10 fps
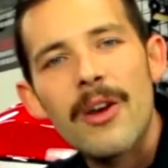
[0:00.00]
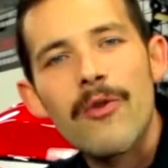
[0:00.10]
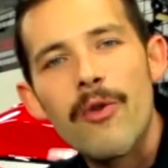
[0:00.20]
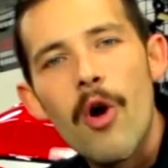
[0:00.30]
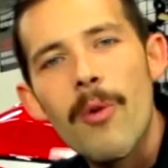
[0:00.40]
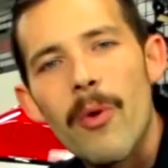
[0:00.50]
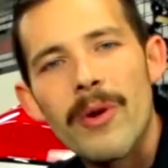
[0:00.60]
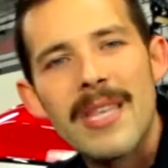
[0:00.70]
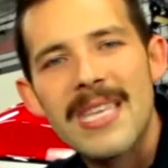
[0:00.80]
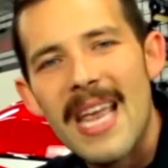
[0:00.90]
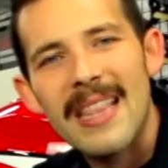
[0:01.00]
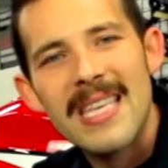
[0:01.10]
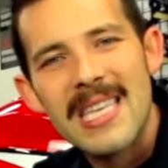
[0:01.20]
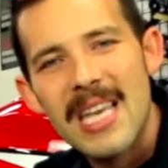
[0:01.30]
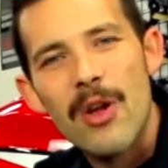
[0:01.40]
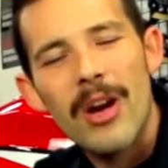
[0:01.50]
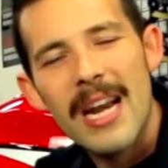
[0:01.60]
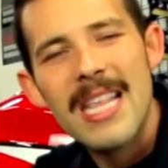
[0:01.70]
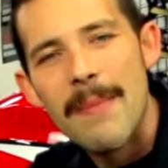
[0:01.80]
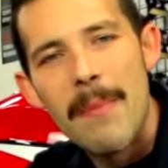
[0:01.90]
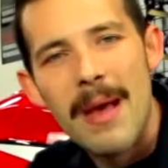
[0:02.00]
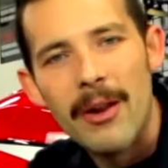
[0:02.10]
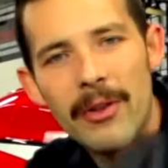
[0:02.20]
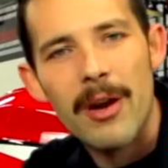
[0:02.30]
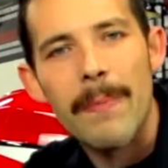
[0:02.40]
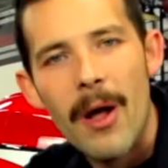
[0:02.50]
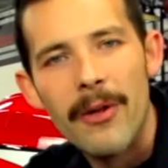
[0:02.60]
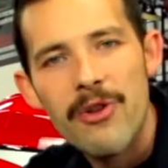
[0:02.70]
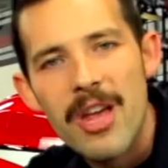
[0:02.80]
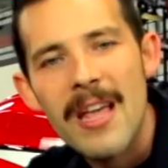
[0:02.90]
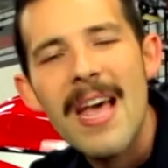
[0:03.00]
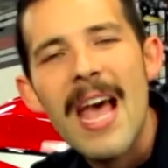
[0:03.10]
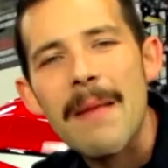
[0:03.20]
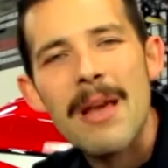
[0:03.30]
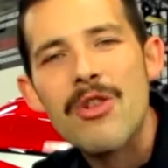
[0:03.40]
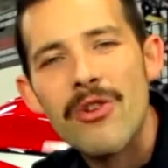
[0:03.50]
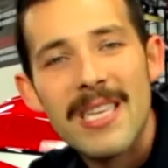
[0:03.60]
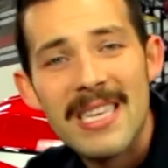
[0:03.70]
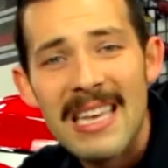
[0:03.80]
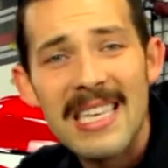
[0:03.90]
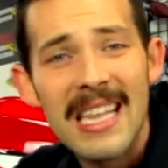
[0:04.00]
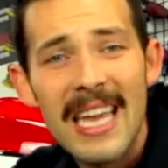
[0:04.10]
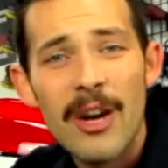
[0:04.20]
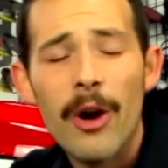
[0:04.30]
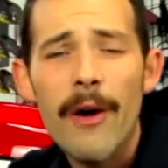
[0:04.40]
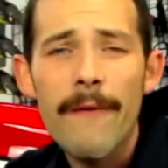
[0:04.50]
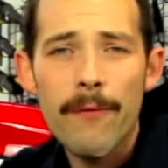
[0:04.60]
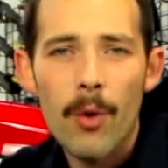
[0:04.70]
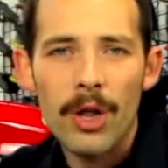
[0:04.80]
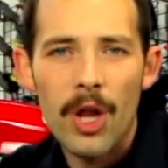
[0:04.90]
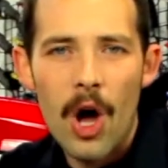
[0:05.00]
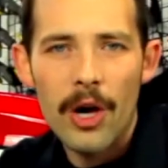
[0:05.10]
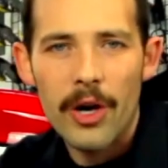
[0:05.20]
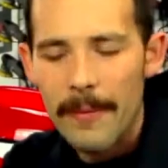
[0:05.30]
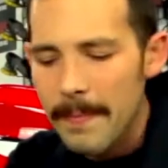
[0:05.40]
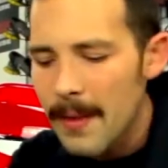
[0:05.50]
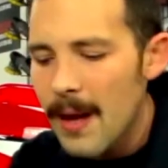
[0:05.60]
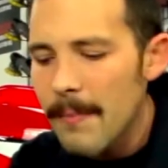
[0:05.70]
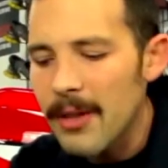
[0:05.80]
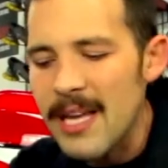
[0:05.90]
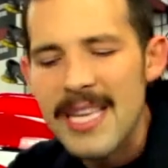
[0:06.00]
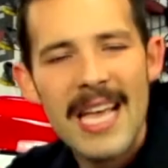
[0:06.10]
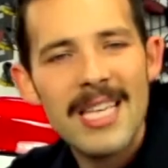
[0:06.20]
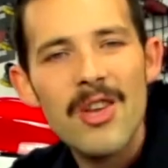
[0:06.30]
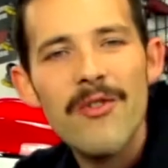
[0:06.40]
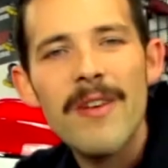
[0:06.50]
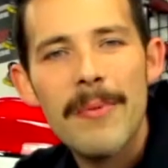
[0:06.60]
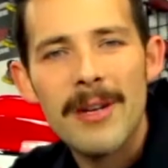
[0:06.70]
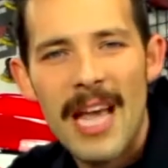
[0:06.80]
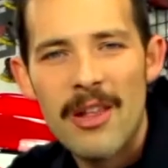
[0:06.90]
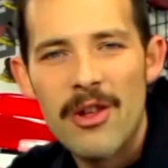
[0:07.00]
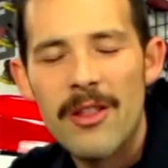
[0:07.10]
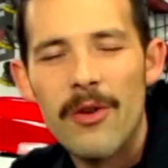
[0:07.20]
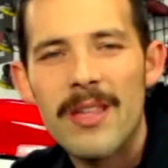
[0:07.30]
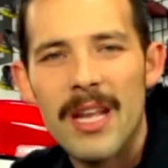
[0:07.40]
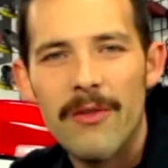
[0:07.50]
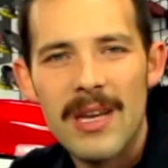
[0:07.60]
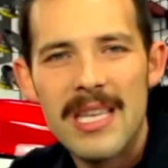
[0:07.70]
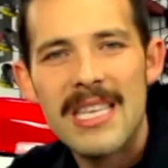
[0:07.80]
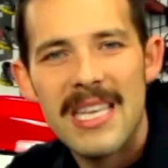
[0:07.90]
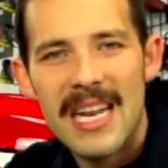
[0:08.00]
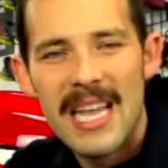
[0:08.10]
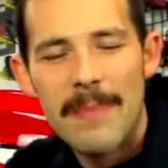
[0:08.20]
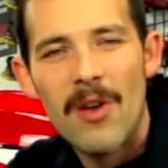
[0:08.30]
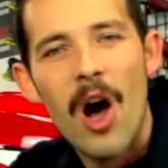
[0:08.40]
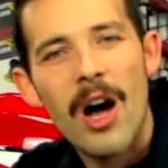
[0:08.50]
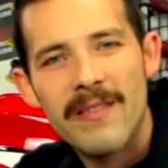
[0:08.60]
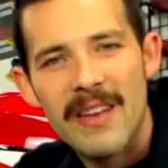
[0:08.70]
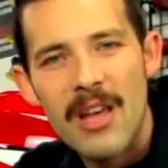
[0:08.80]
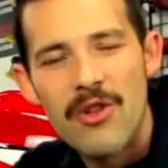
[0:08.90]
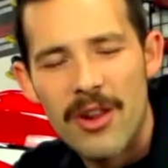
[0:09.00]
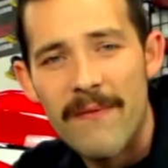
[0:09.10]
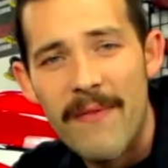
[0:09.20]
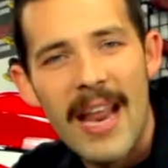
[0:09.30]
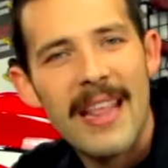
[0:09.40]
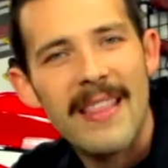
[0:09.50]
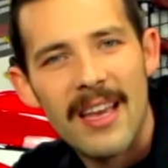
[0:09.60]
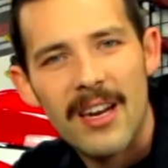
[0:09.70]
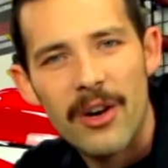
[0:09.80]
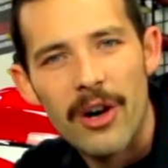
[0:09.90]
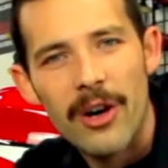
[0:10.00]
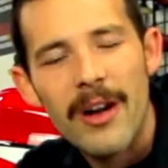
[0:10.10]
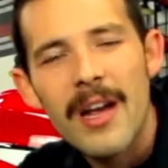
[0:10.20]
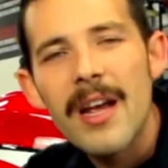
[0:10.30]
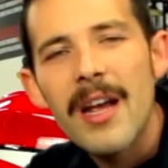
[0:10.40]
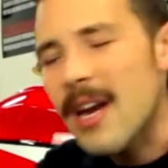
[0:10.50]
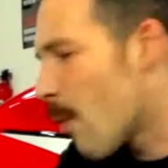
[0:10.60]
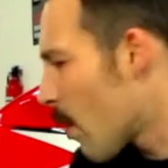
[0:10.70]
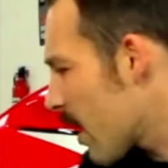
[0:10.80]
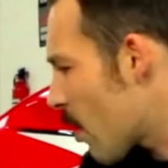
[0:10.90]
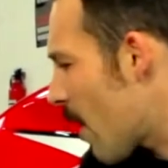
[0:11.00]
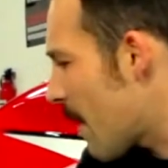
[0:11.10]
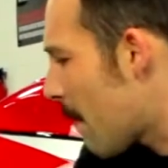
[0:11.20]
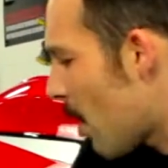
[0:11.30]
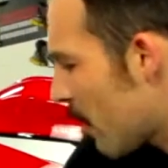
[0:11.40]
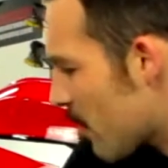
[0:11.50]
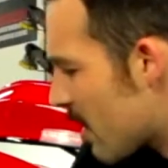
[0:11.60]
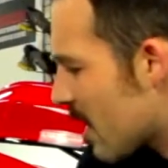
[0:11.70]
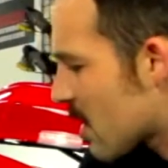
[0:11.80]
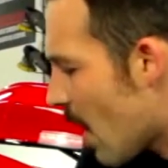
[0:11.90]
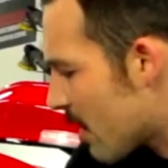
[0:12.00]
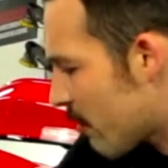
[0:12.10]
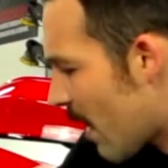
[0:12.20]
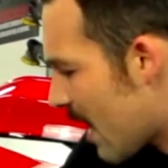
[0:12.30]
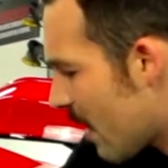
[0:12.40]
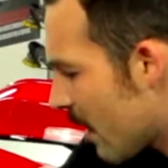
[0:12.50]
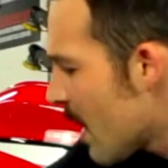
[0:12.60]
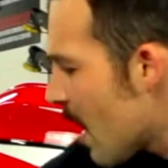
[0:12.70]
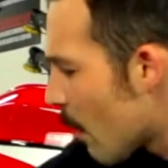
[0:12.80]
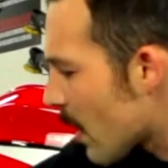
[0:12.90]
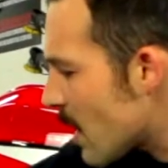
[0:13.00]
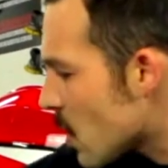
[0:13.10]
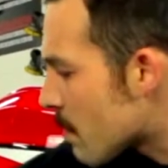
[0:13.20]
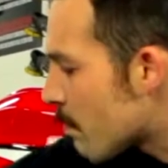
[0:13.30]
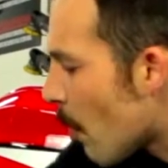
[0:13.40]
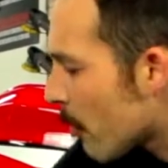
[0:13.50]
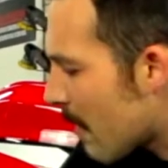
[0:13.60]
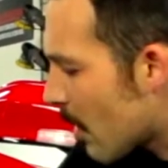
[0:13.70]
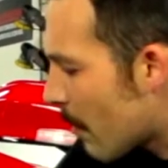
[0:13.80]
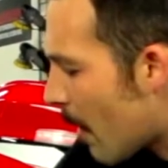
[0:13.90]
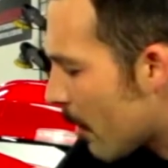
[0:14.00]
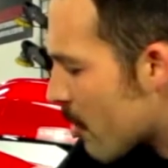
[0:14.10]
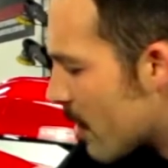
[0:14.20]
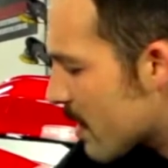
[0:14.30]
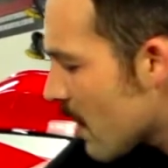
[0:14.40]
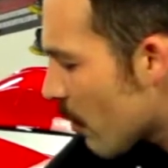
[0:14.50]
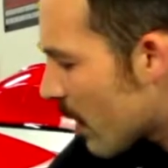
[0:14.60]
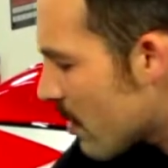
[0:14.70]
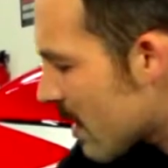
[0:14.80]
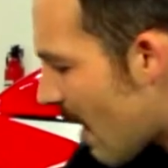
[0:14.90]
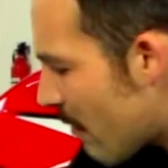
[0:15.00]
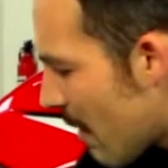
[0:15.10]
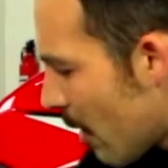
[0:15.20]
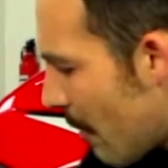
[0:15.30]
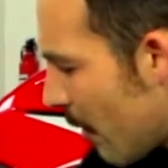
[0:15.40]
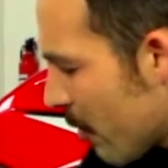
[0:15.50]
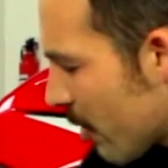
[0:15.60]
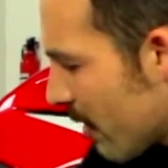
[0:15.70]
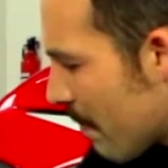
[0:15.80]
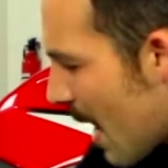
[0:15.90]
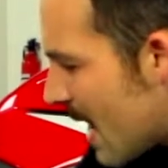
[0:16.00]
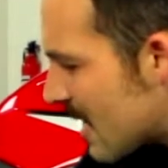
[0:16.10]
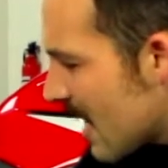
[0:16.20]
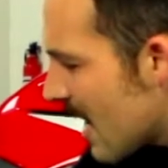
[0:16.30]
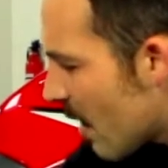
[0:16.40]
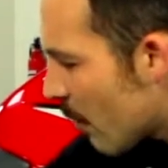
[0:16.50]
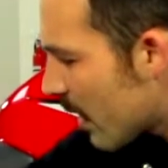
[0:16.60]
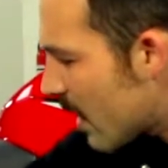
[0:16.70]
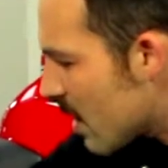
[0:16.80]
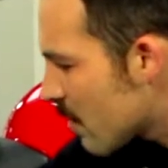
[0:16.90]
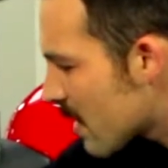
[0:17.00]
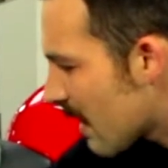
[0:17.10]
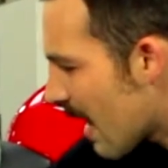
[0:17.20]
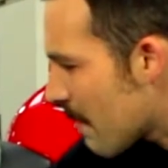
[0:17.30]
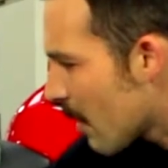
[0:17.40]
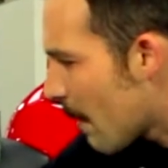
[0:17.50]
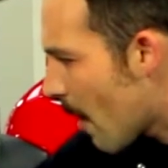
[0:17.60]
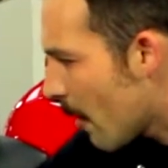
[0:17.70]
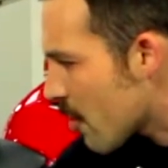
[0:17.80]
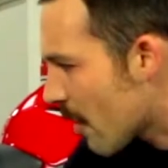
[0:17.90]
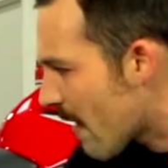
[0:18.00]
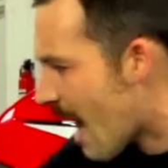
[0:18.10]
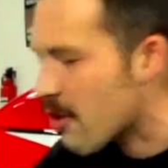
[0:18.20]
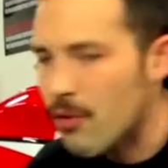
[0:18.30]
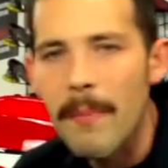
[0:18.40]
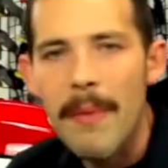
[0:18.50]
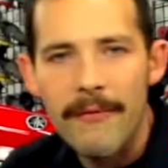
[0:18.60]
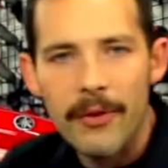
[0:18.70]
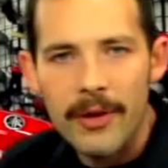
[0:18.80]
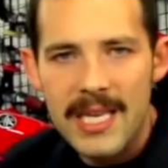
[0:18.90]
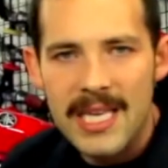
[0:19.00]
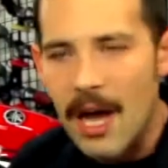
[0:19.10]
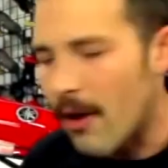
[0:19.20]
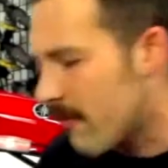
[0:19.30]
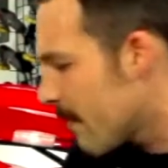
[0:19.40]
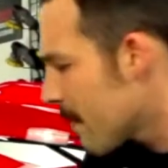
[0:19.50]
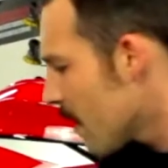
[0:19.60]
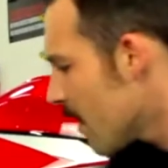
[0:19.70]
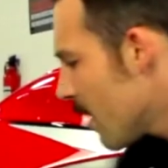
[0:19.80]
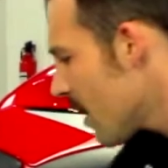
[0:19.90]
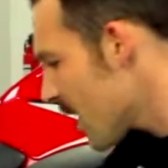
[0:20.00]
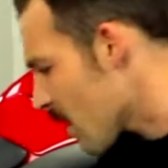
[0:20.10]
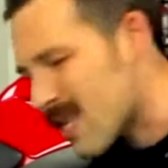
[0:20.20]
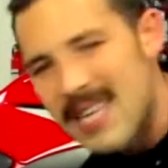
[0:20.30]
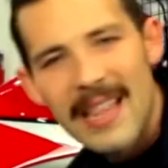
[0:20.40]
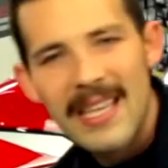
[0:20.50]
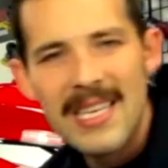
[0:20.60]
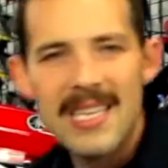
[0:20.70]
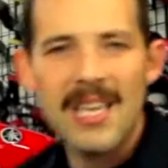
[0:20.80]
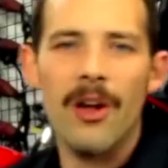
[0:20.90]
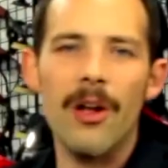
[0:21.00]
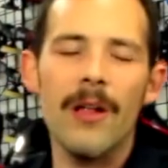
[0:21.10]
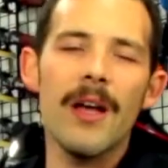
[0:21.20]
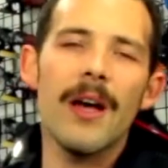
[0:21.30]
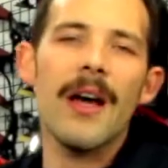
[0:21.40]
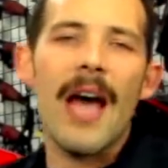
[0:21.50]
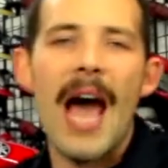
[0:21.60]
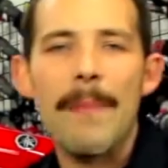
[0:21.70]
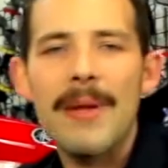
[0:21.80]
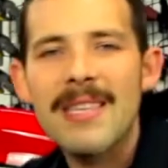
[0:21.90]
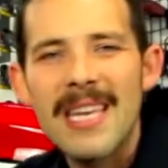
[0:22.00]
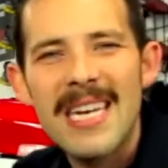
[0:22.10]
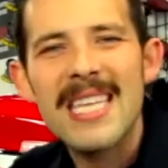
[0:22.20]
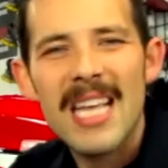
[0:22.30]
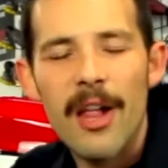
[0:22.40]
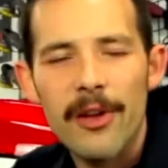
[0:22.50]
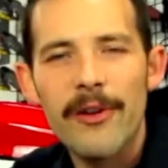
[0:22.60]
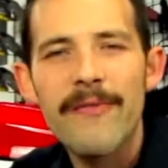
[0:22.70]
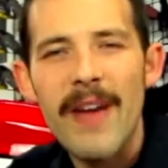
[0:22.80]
the chrome or the stainless steel or any type of metal that you're polishing and make sure it stays cleaner for longer. Plus it has UV protection, so it's going to resist any types of oxidation and fading that can occur. Now we're going to go ahead and polish the exhaust right here, and we're going to use both metal polishes. We're going to use the heavy metal polish on the base, and we're going to use the light metal polish on the actual muffler itself. Now stainless steel happens to discolor